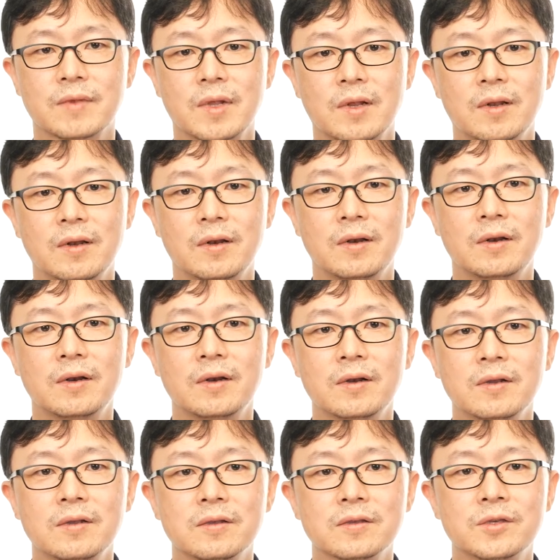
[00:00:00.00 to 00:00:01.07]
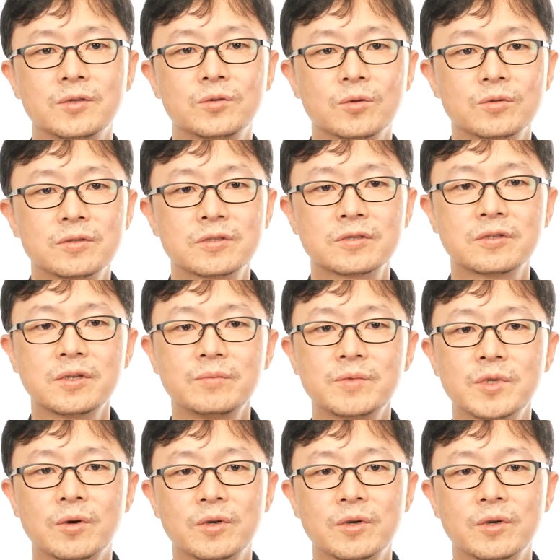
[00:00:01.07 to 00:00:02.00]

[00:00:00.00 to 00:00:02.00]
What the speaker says: table shows the